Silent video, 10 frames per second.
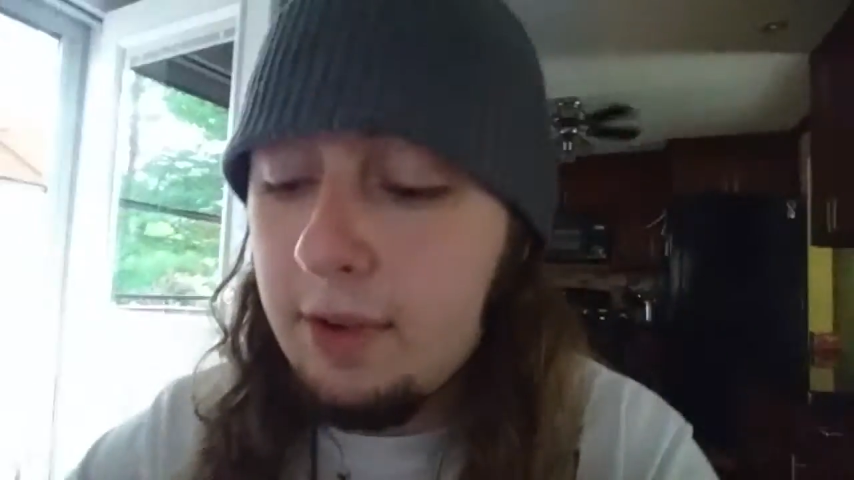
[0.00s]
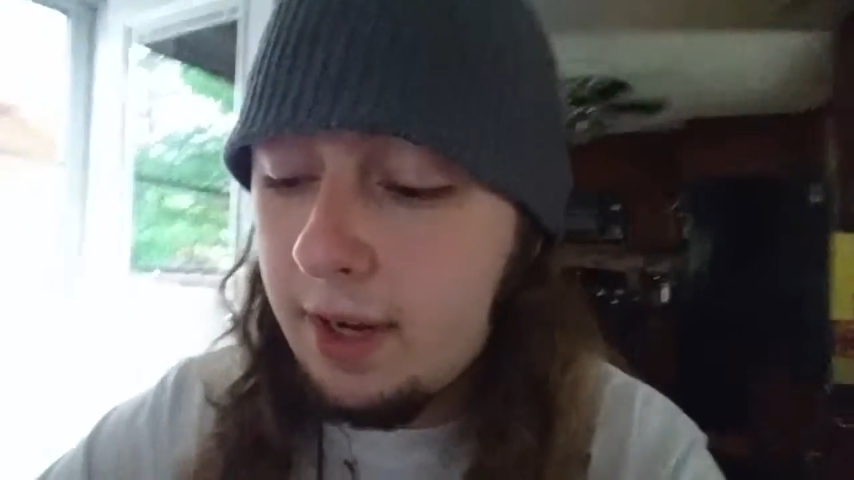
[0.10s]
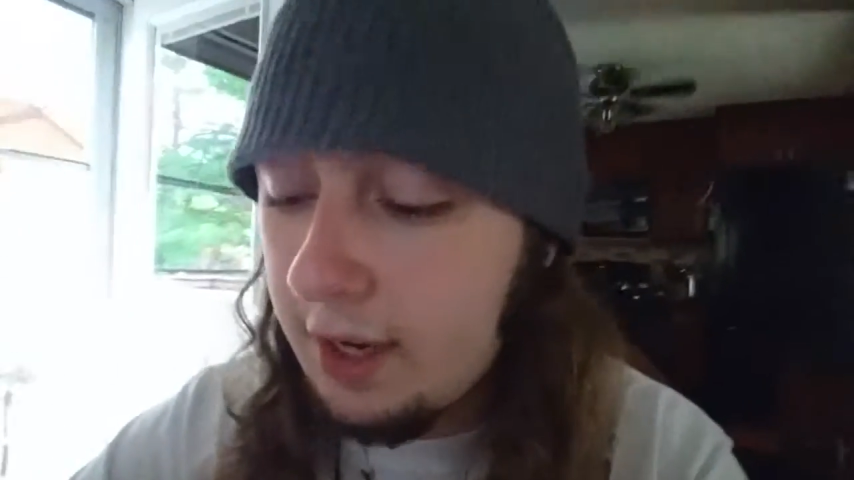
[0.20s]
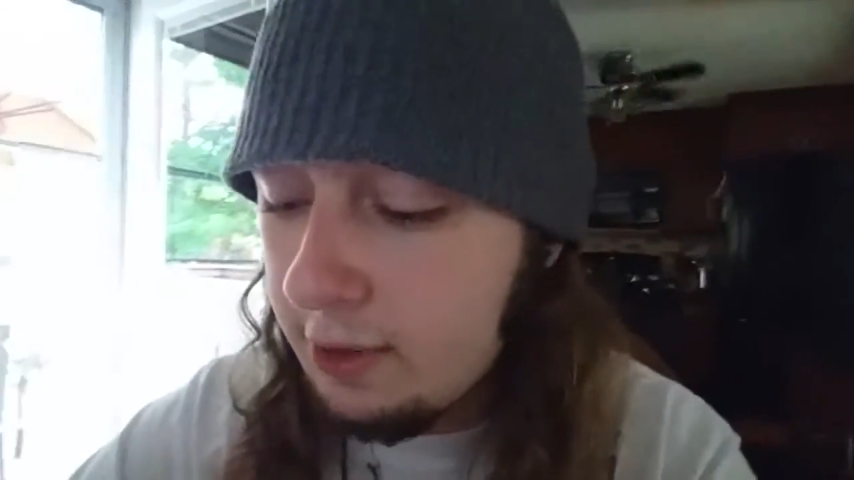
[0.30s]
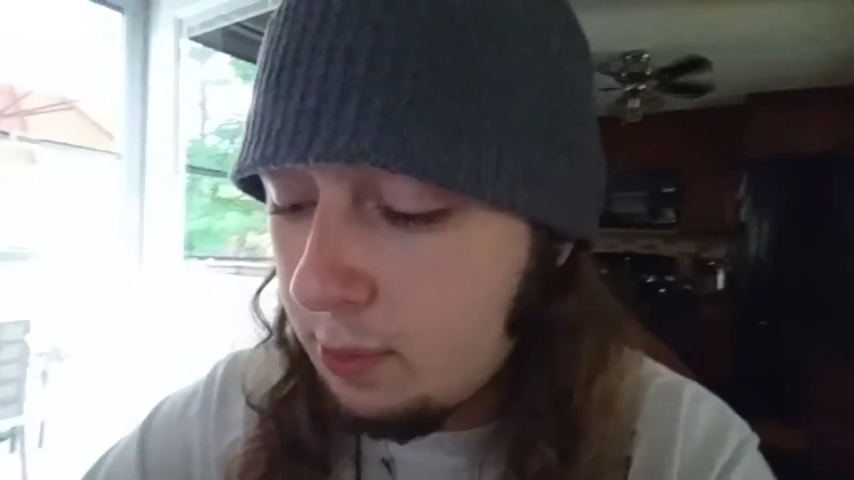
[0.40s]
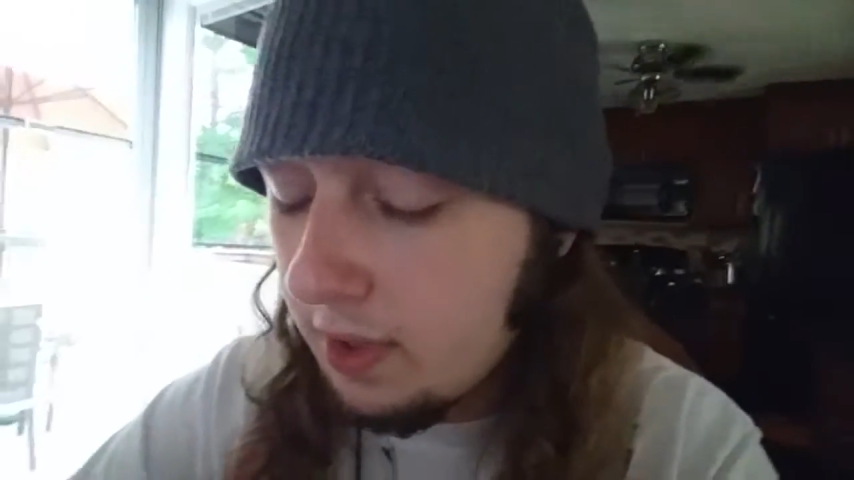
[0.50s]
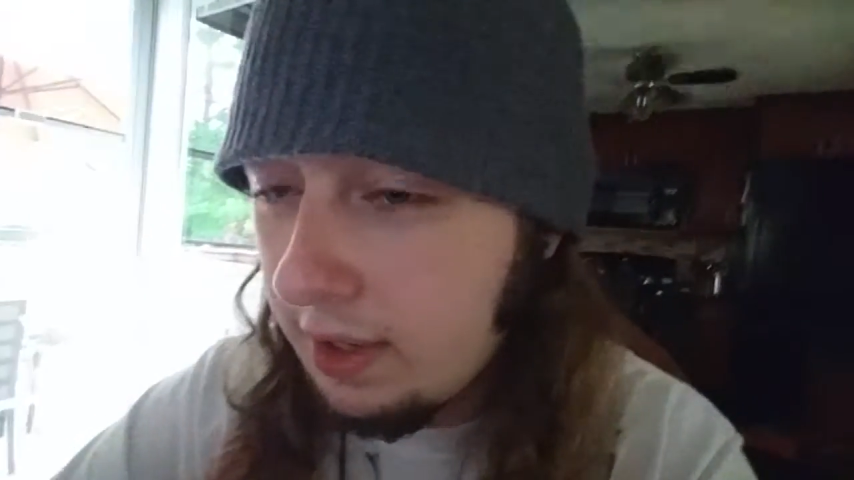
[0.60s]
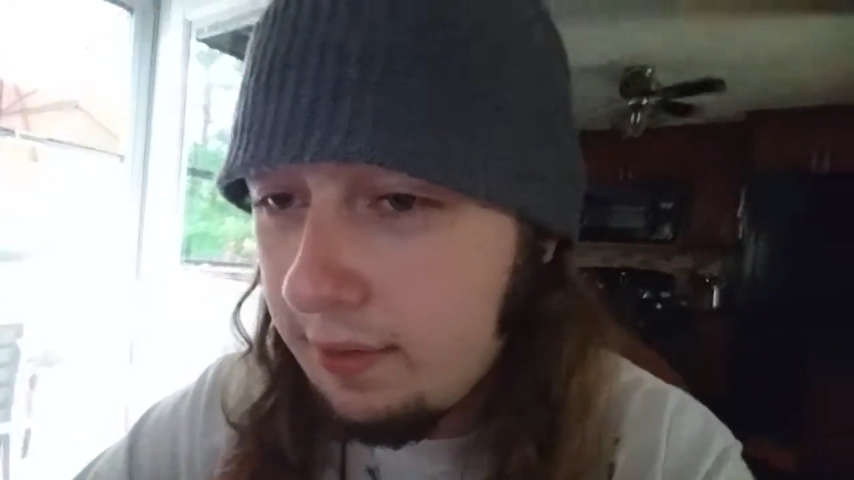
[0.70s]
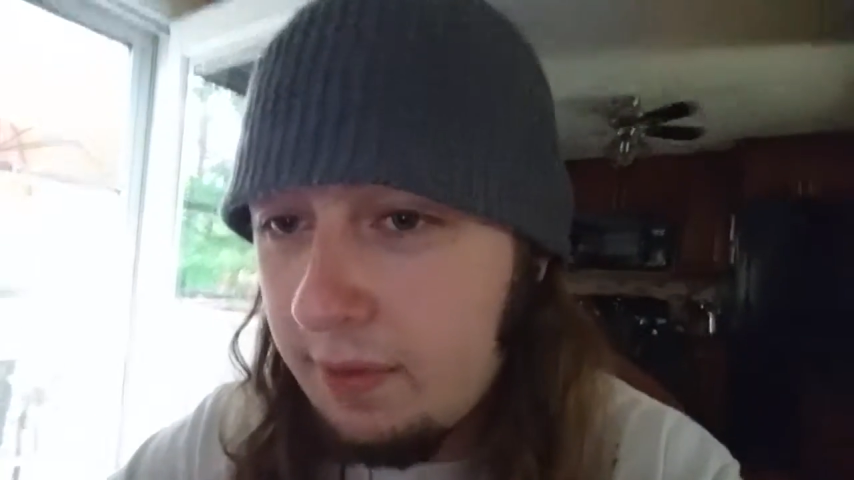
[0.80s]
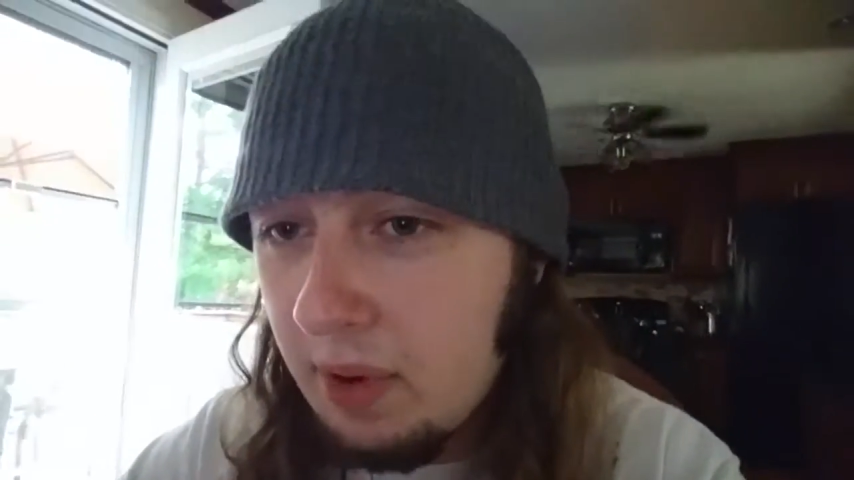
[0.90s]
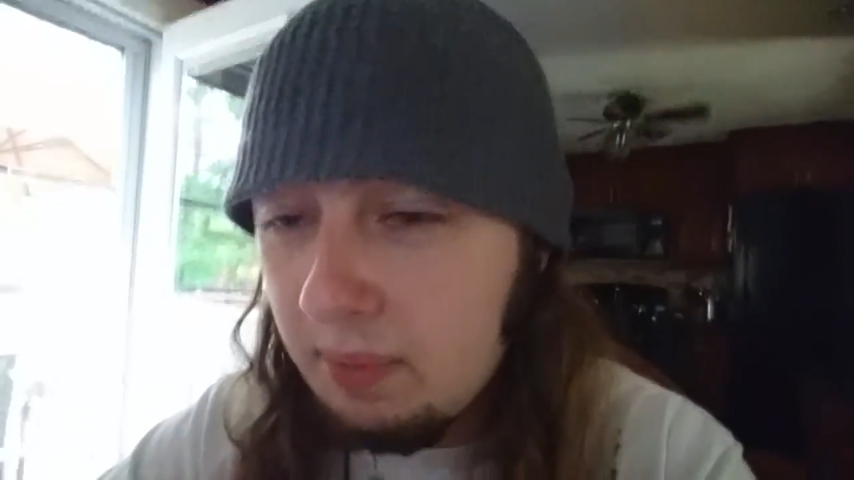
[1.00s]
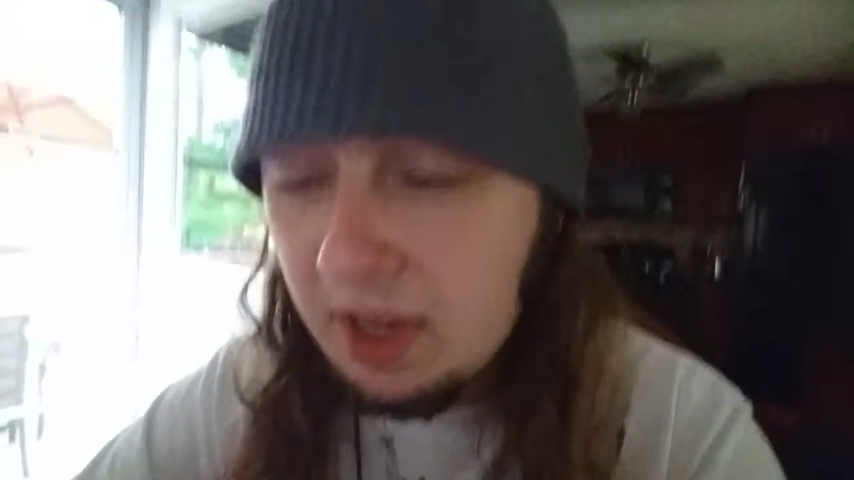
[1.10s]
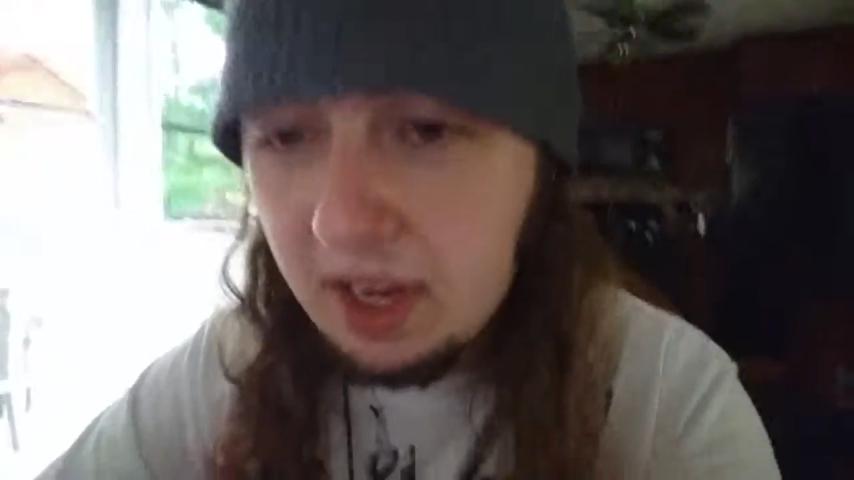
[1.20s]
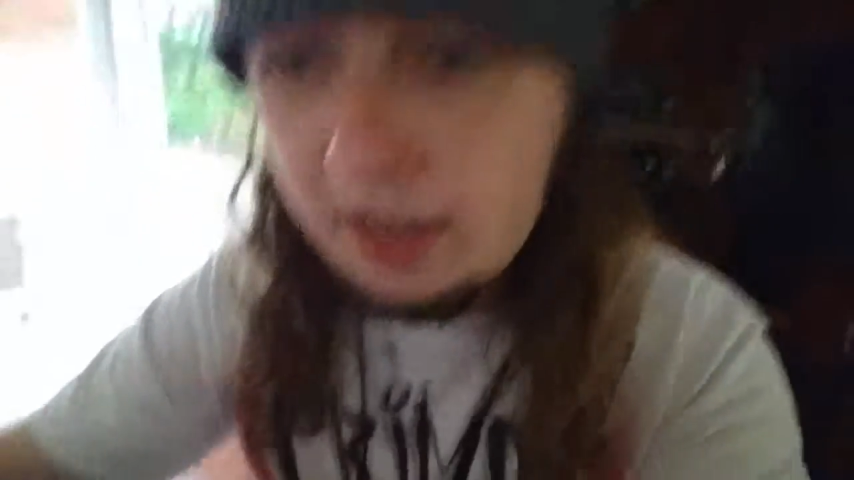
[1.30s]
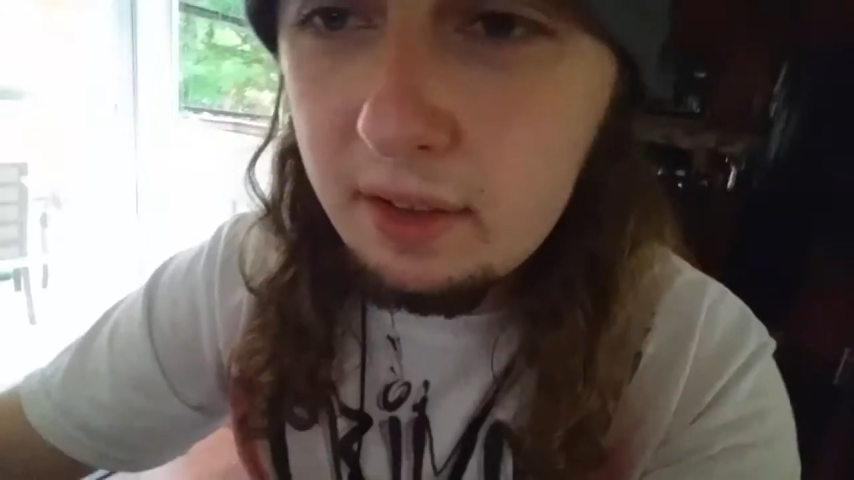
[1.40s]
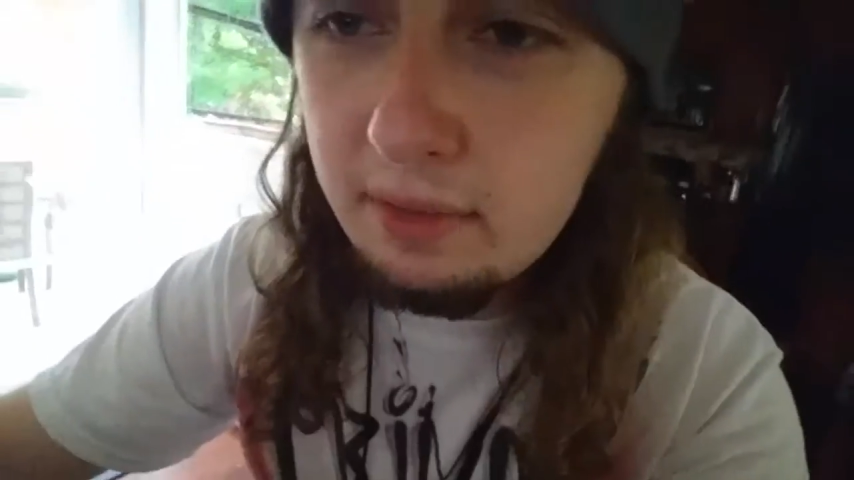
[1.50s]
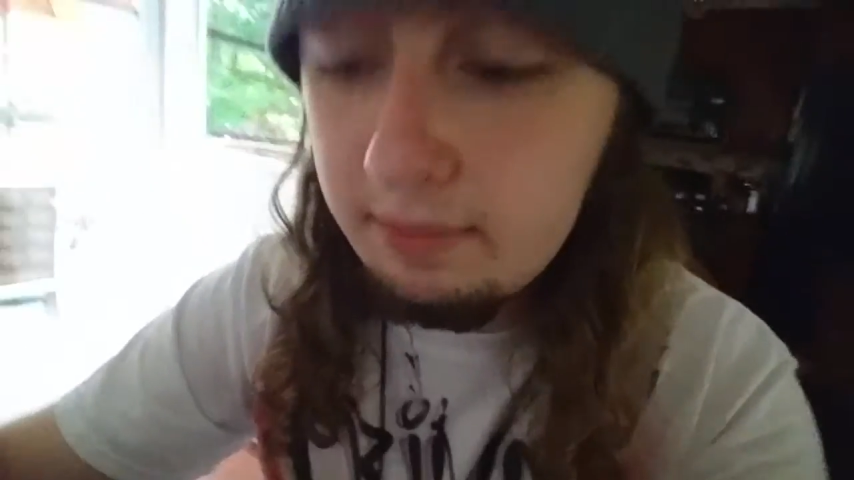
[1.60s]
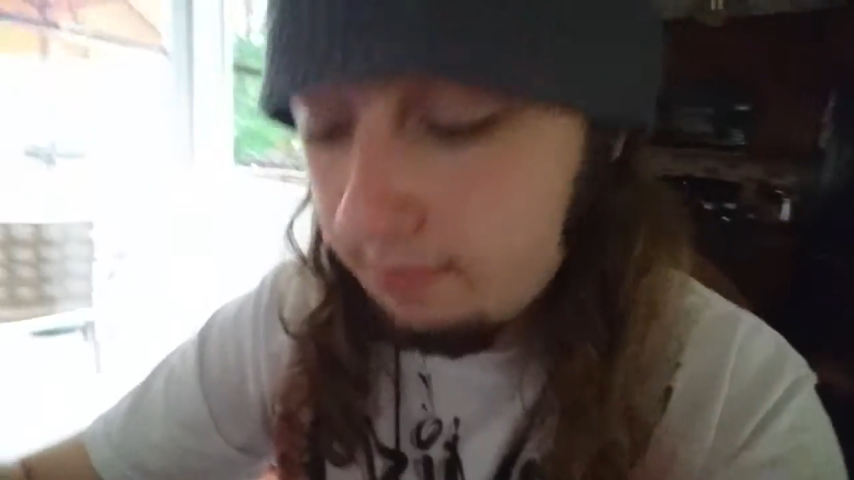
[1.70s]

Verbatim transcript: a nice one from like